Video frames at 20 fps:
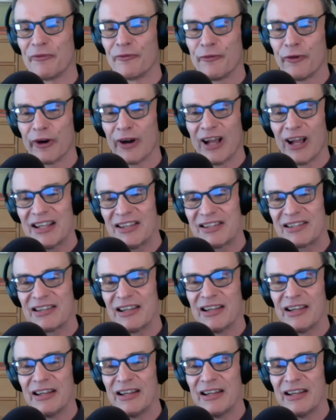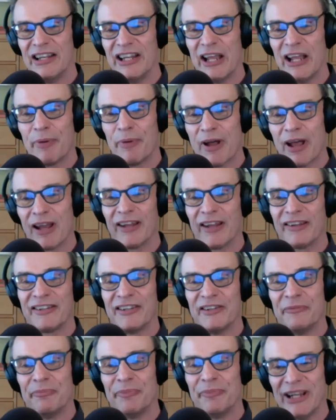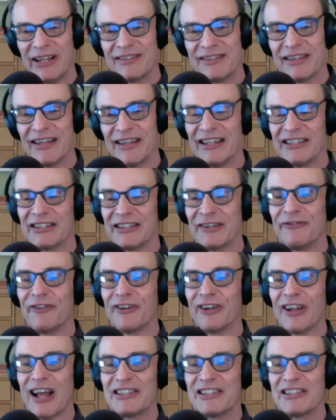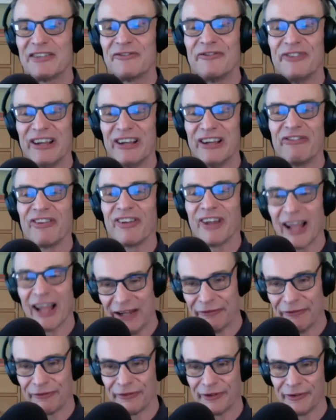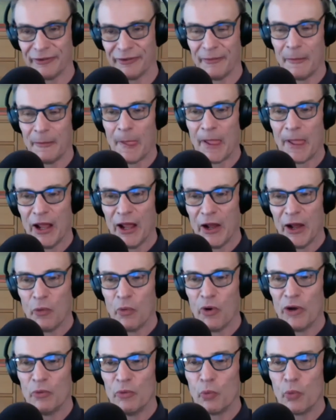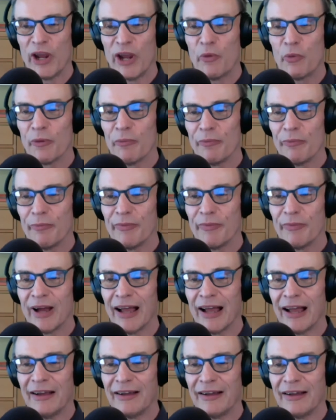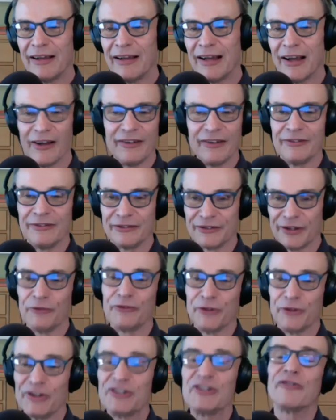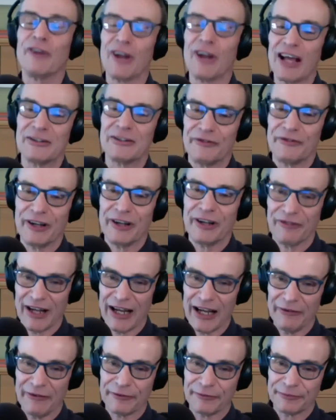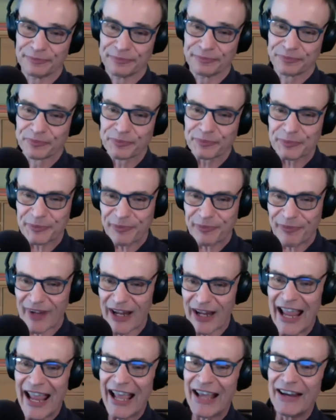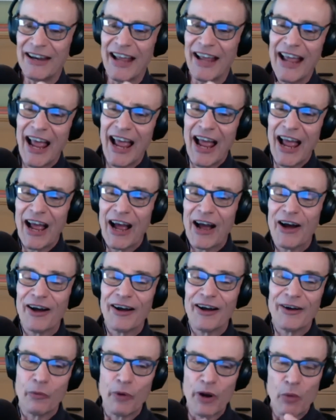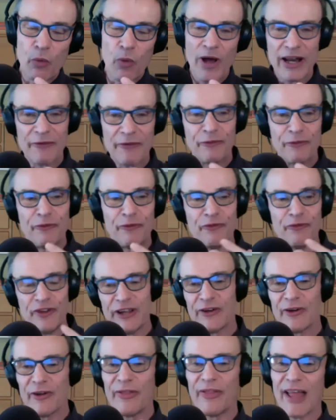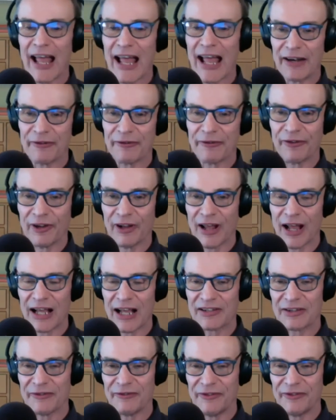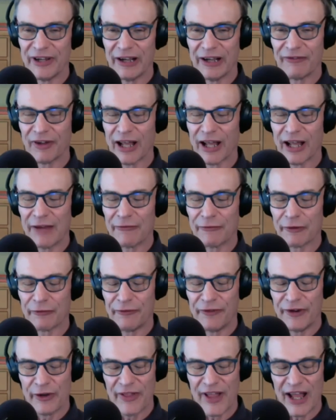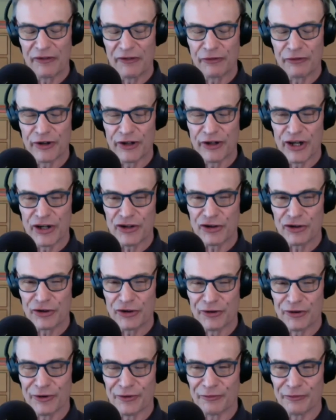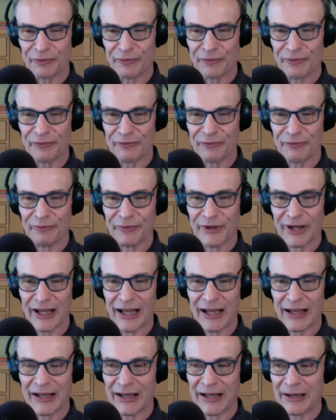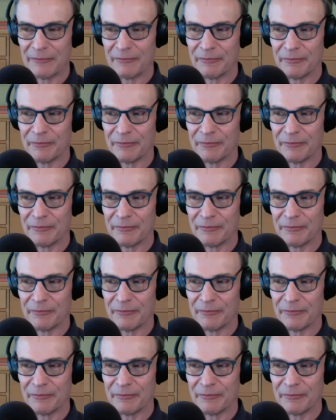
for us, Neapolitan pizza is a philosophy of life. When we were, uh, uh, so, so it's a philosophy of life. And we want to feel that philosophy of life or feel that traditional uh, uh,